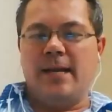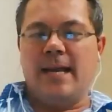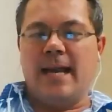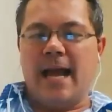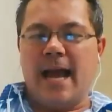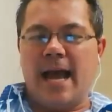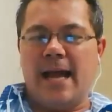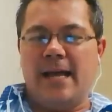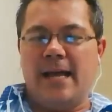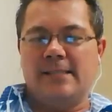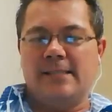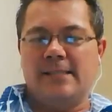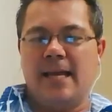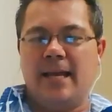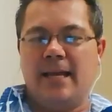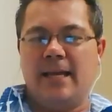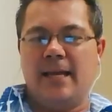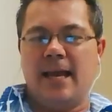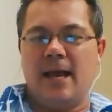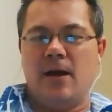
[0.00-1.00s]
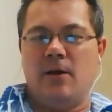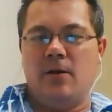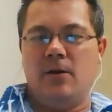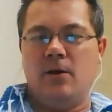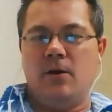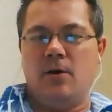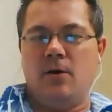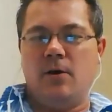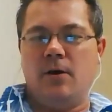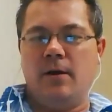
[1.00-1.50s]
guys hanging out
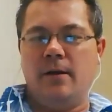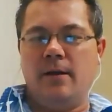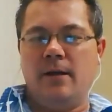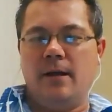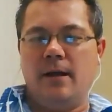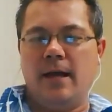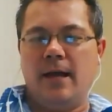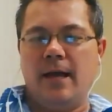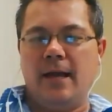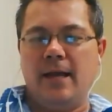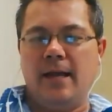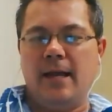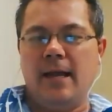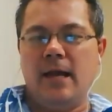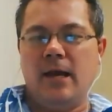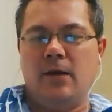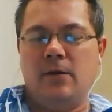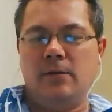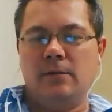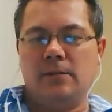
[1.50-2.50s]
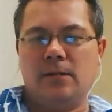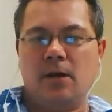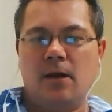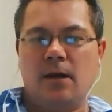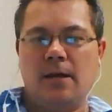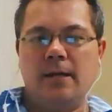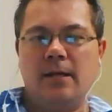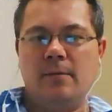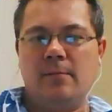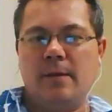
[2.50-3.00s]
on a hangout
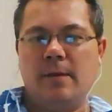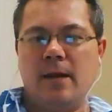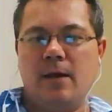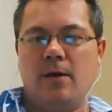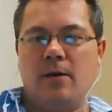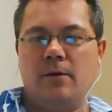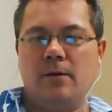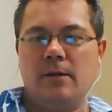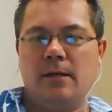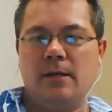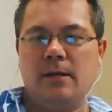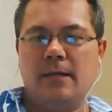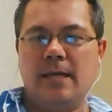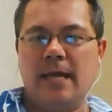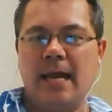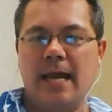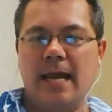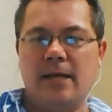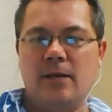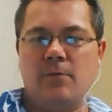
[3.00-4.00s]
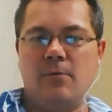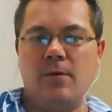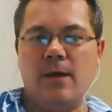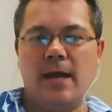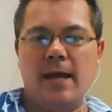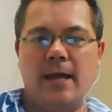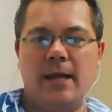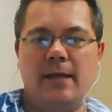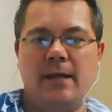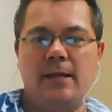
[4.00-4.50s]
talking about
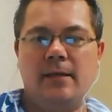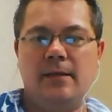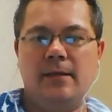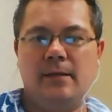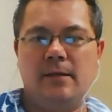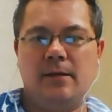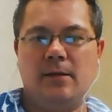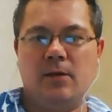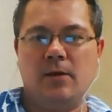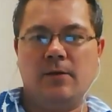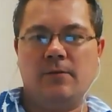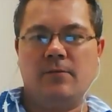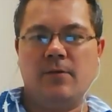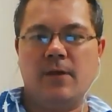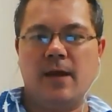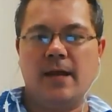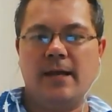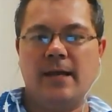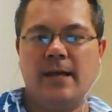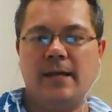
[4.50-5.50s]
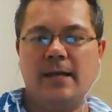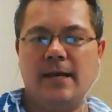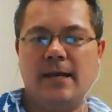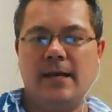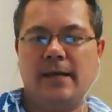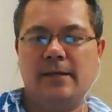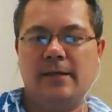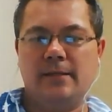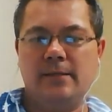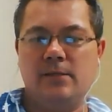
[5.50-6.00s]
Canaway on a Friday
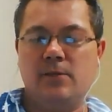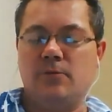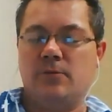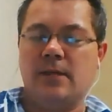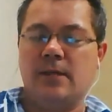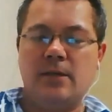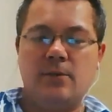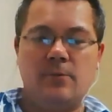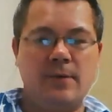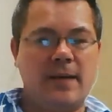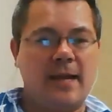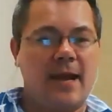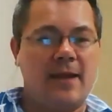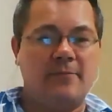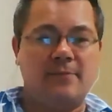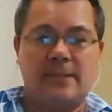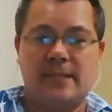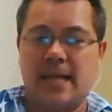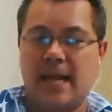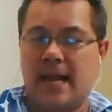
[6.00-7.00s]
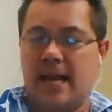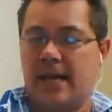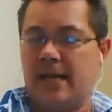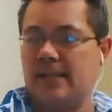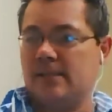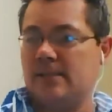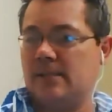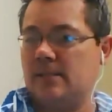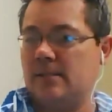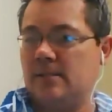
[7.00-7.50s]
night. You'd think we'd have
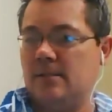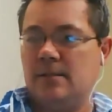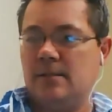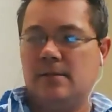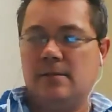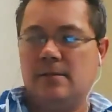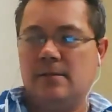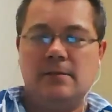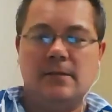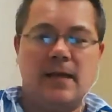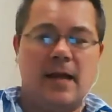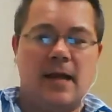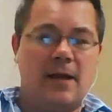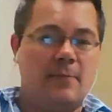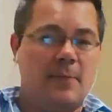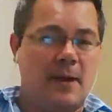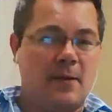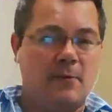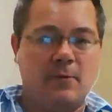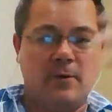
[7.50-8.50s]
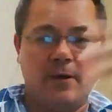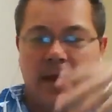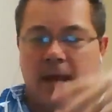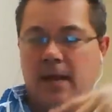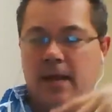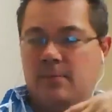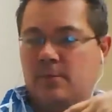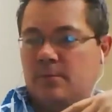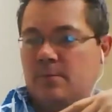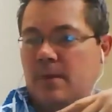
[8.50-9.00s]
dates. I might want to
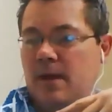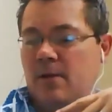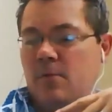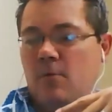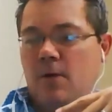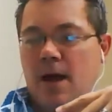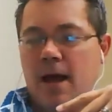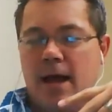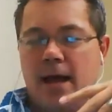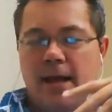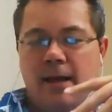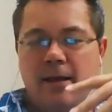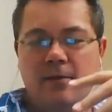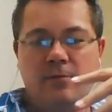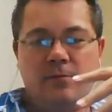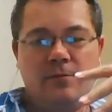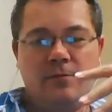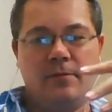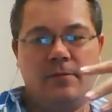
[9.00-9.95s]
hang with my wife,